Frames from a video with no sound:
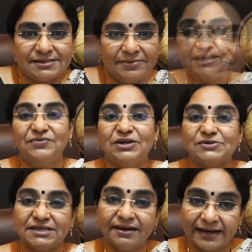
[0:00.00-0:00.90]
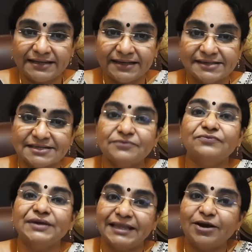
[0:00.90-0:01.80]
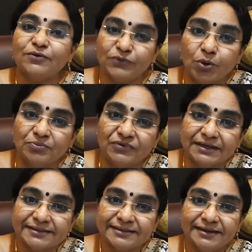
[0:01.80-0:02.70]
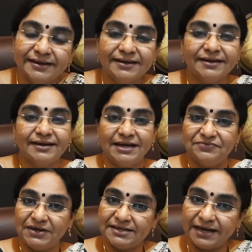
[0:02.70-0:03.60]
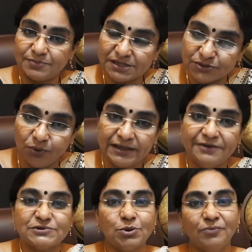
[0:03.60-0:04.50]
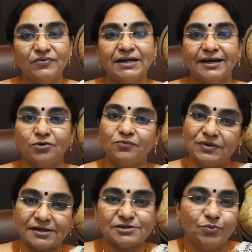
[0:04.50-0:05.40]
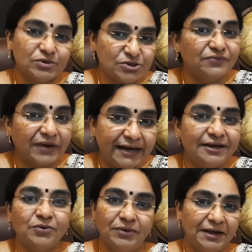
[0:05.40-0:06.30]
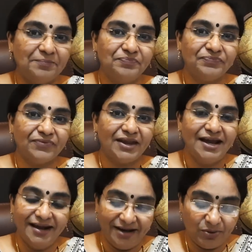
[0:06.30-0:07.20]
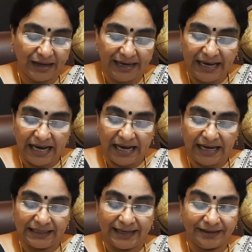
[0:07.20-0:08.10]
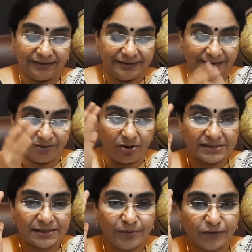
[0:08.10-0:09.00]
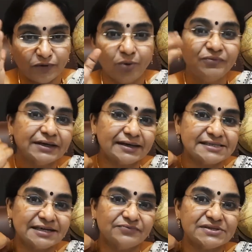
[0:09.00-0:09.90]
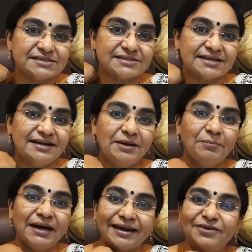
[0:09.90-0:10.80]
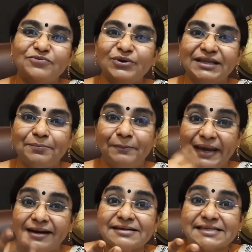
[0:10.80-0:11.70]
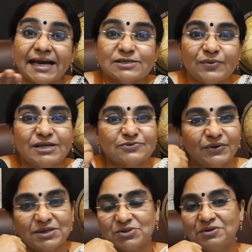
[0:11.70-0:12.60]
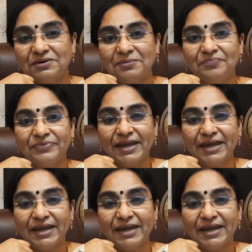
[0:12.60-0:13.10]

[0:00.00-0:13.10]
See, when you say writing itself, we think of homework. Every time the school gives homework, and homework is most of writing only. Okay, and that concept of homework itself is really bugging for the parents as well as for the children.